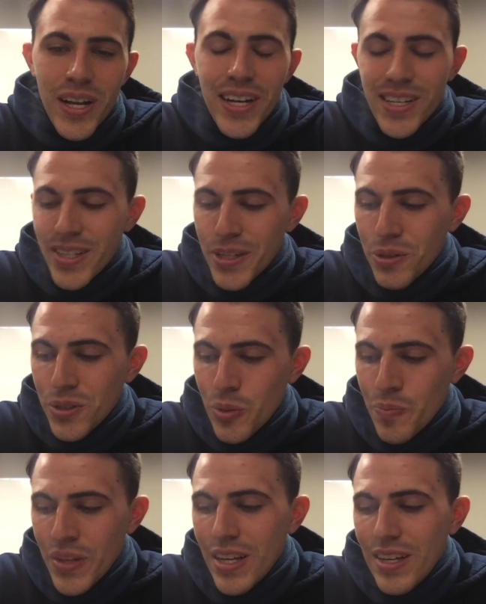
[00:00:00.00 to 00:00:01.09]
Lockett kill
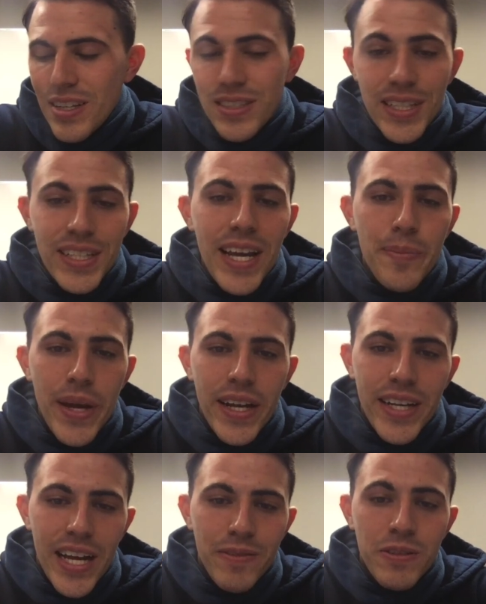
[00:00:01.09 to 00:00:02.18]
you. DK
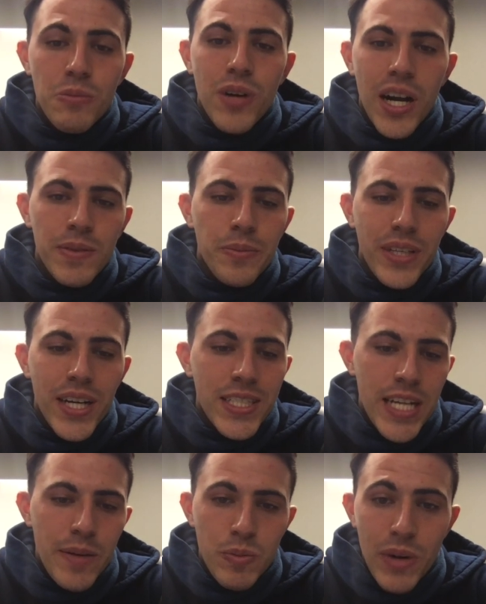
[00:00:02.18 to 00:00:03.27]
Metcalf should probably be on
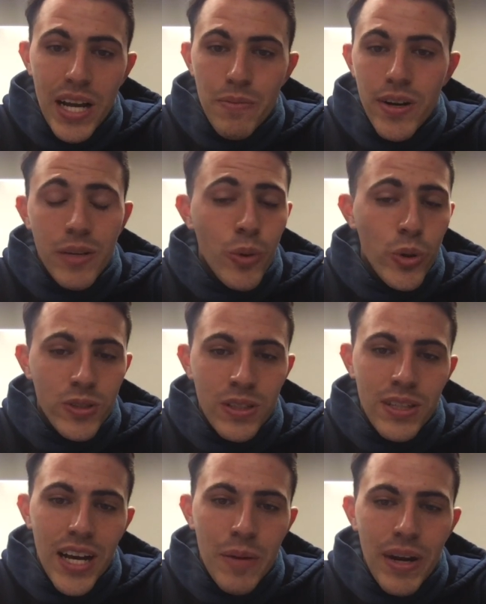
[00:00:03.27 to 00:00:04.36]
James Bradbury most of the
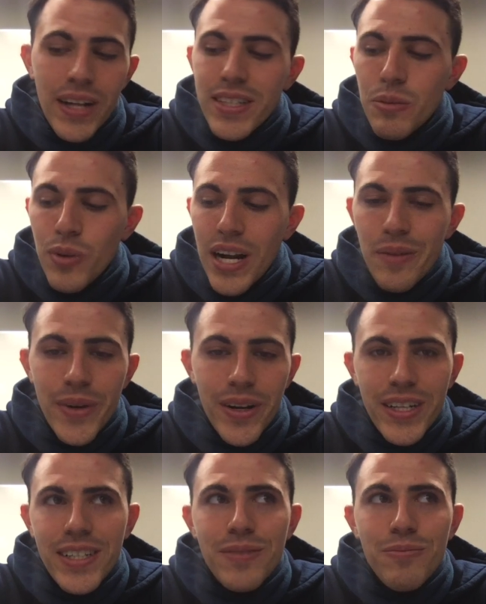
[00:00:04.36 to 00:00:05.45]
time. And I think
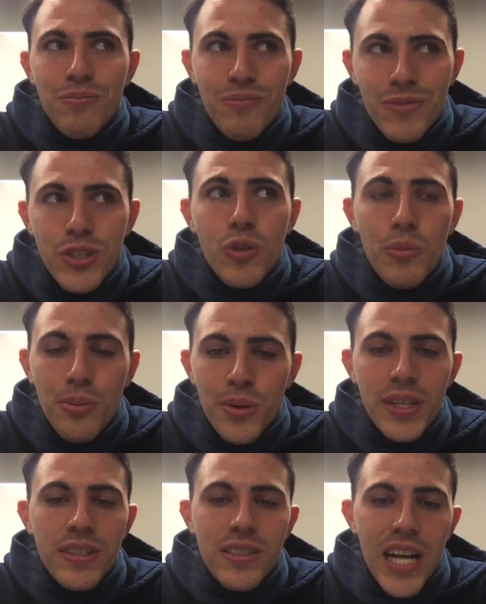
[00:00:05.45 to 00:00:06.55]
Bradbury can do a
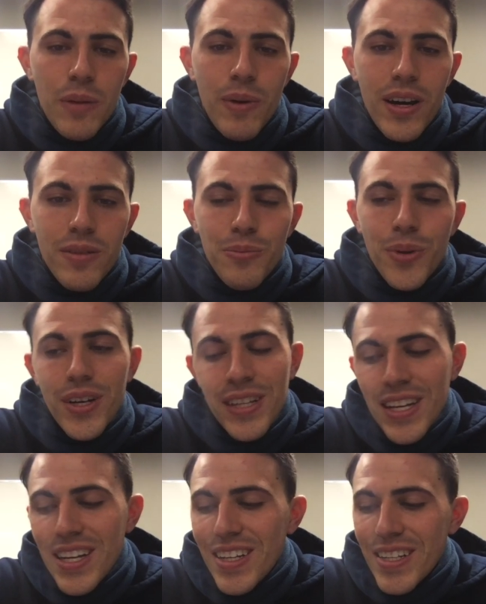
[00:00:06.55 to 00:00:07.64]
pretty good job on him, but
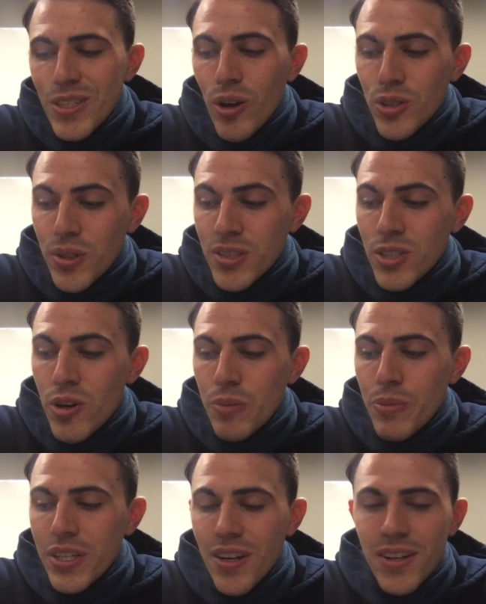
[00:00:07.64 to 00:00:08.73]
it's also concerning
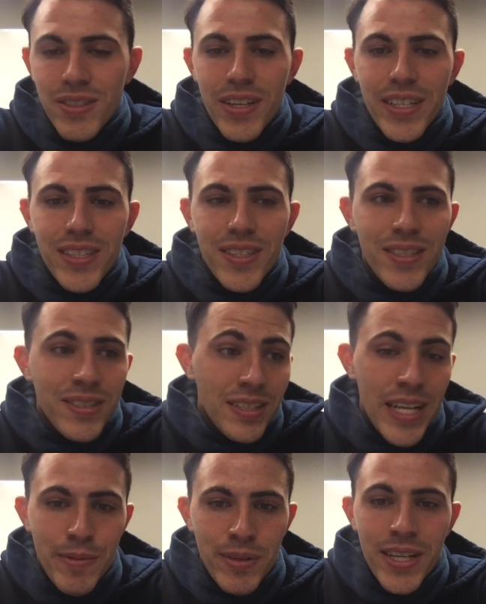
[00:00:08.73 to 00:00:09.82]
because, like, this is a
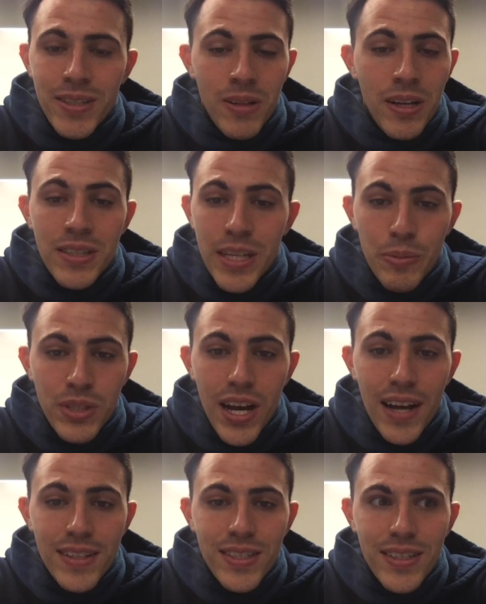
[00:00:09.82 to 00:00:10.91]
team that takes a lot of deep
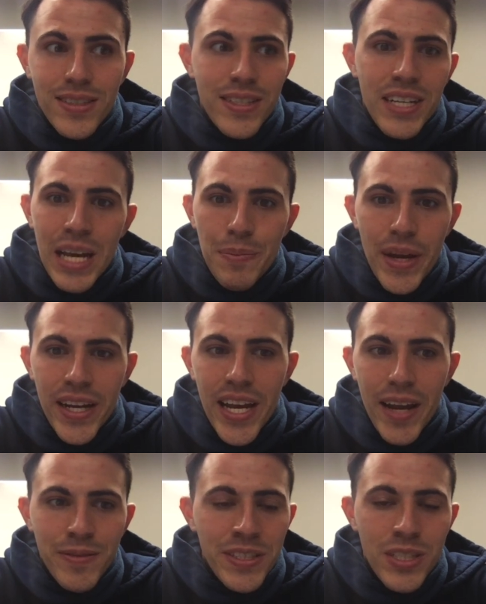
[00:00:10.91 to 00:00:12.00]
shots, and DK
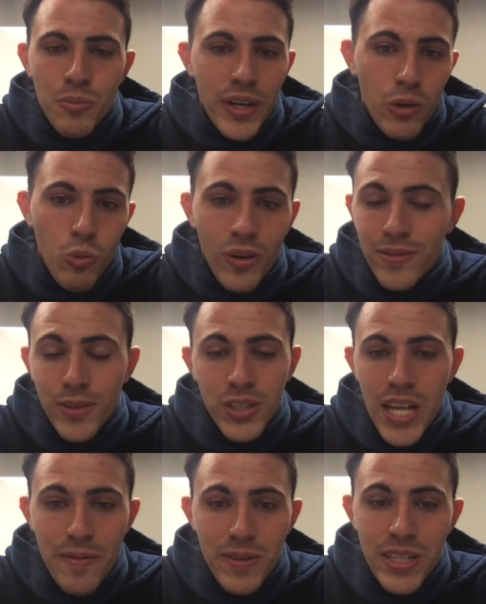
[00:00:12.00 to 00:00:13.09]
Metcalf needs to break one for
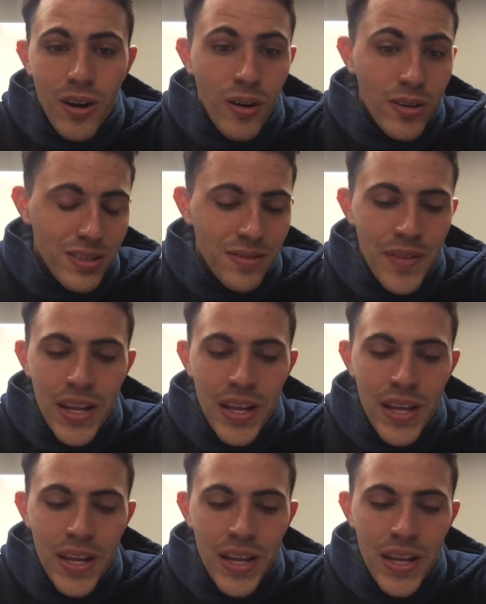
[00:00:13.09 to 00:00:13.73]
70 yards and,